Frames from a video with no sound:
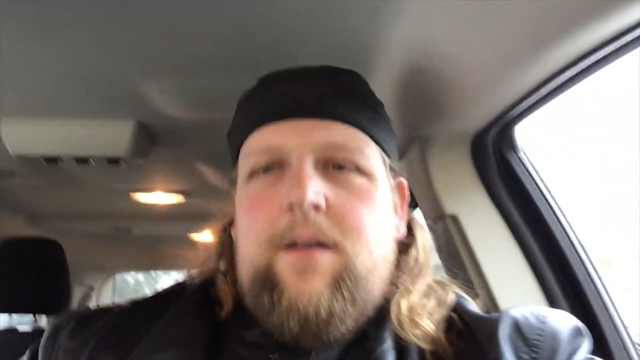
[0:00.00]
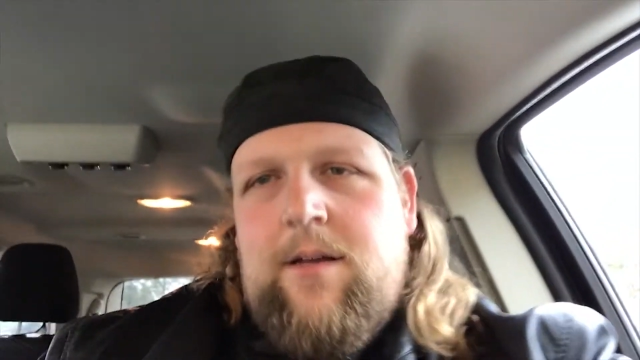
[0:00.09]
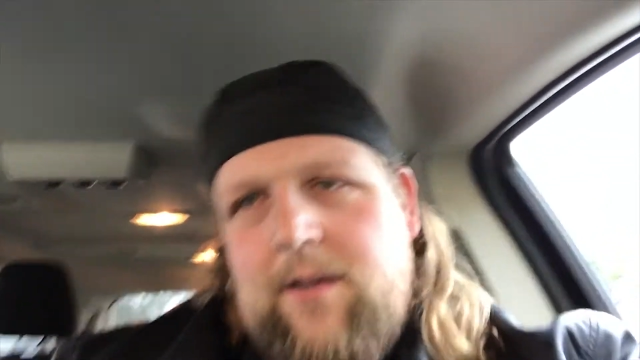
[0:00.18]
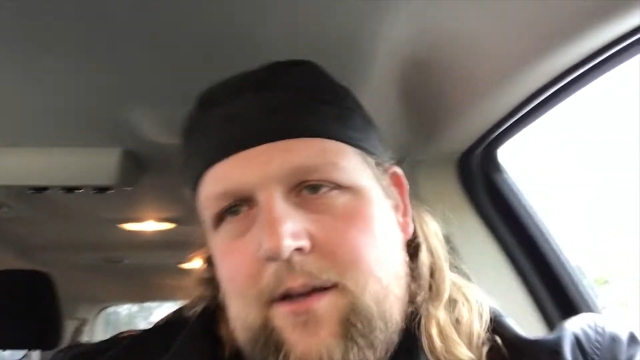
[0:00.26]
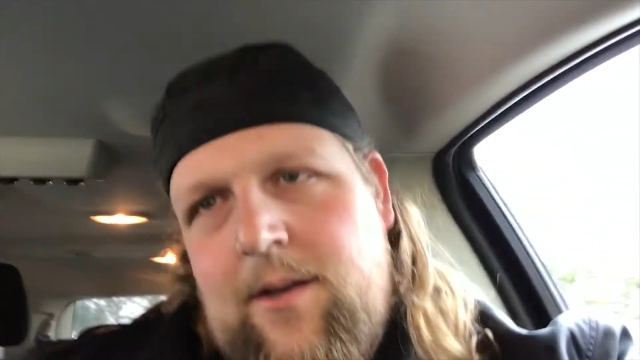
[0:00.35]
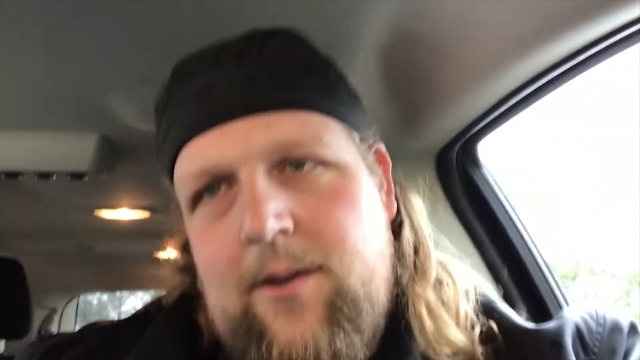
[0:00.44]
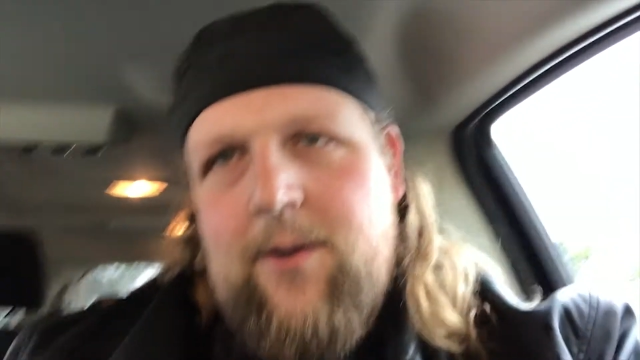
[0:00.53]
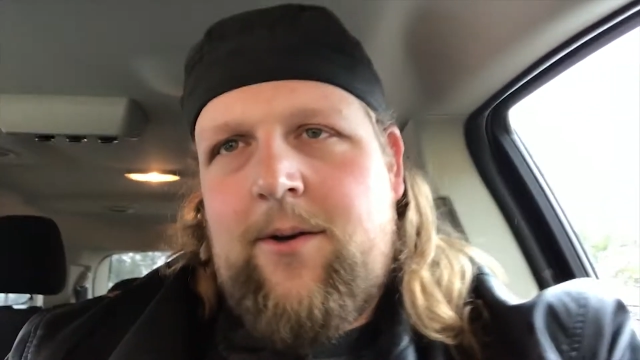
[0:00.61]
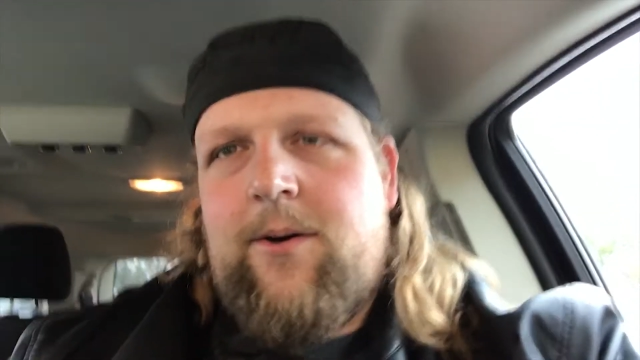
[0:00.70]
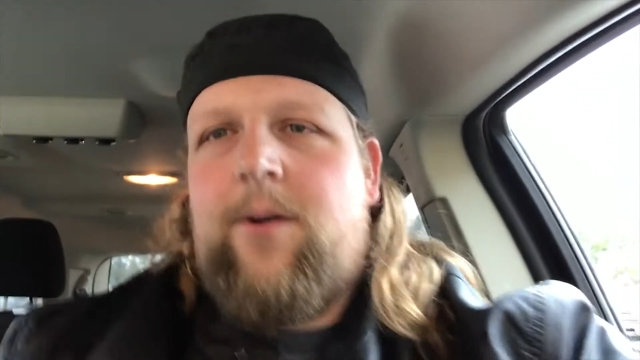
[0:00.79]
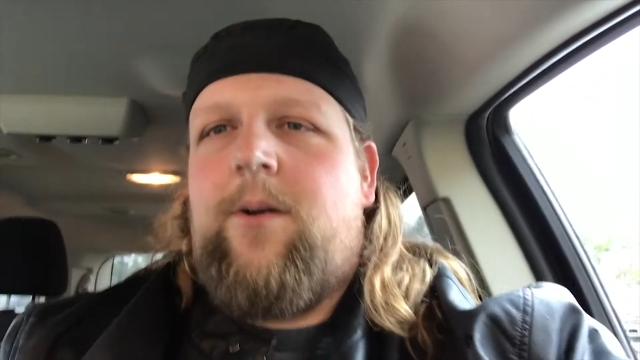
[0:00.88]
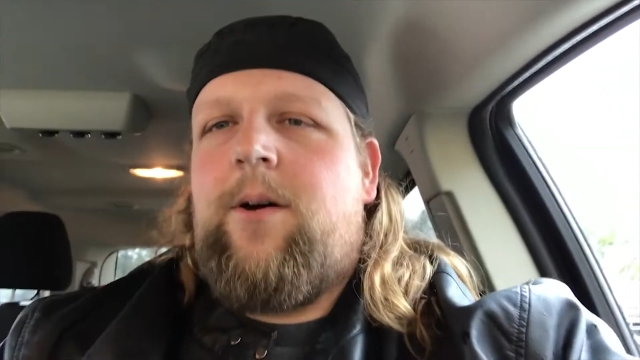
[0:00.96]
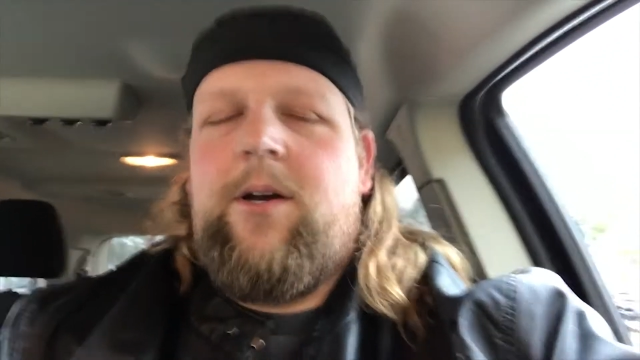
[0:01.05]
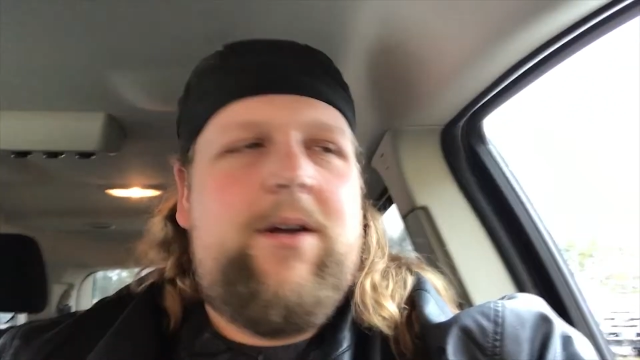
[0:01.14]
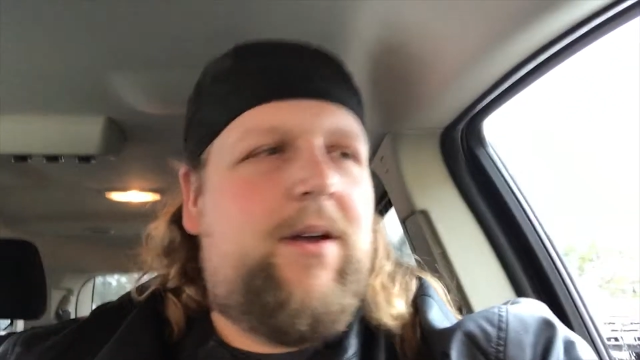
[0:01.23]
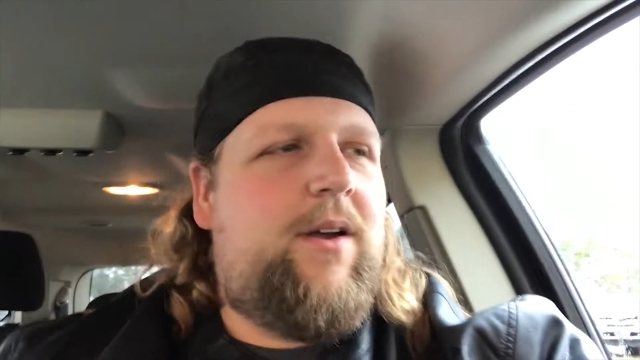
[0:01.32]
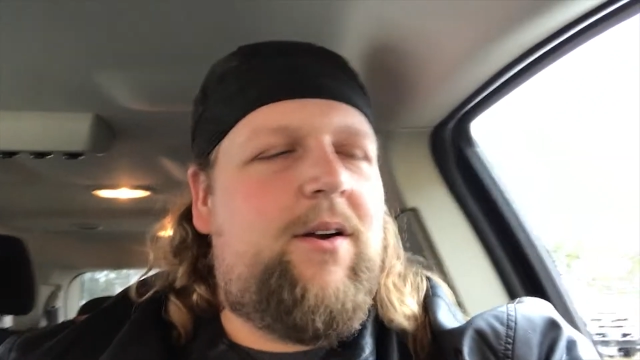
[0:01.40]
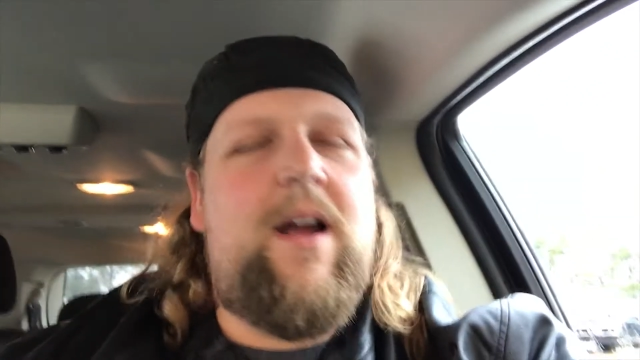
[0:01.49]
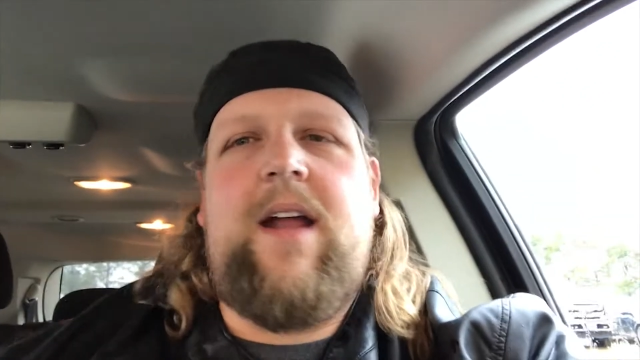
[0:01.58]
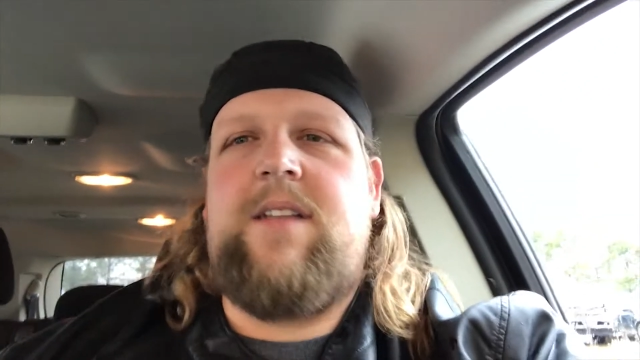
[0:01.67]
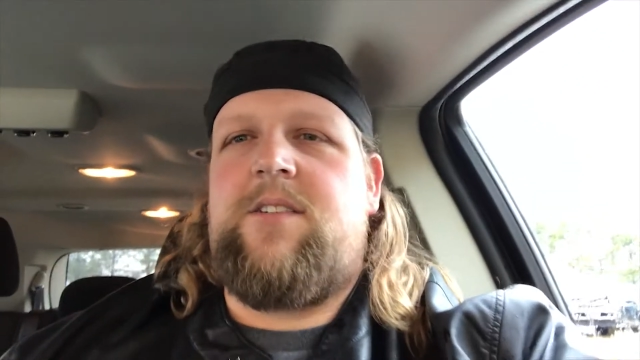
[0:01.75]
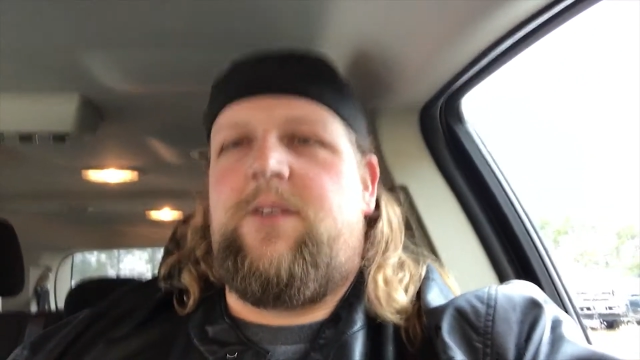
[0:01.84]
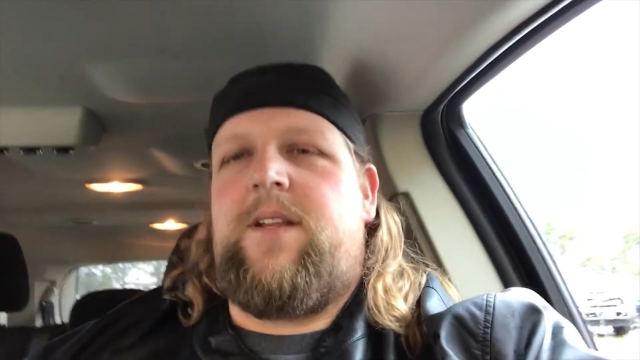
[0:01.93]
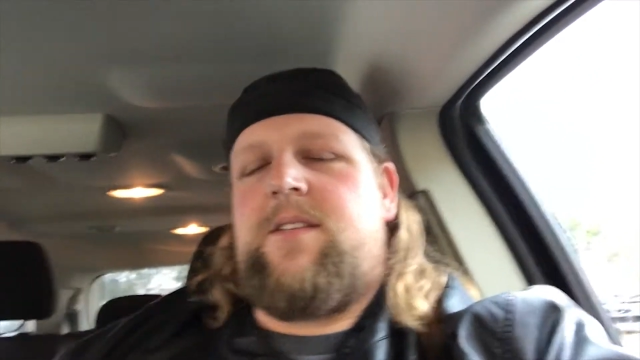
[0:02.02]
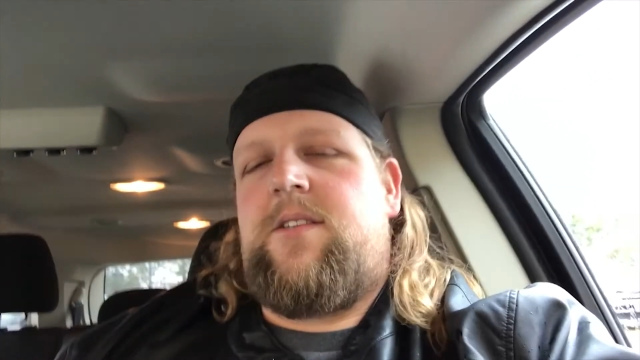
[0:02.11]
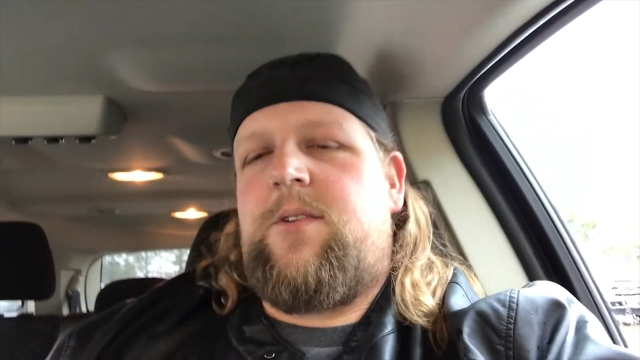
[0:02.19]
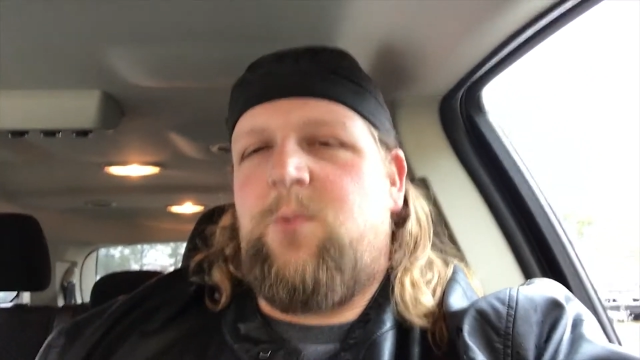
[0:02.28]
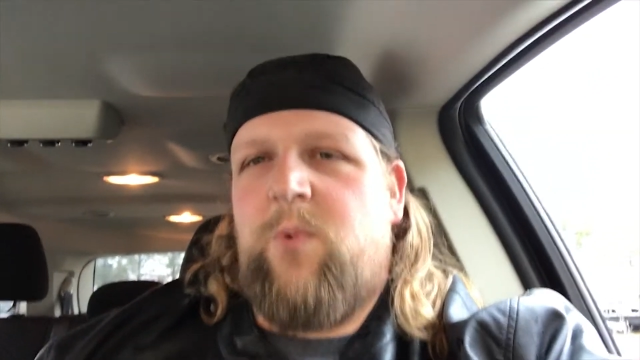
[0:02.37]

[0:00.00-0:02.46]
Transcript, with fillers: Oh, alright, so it's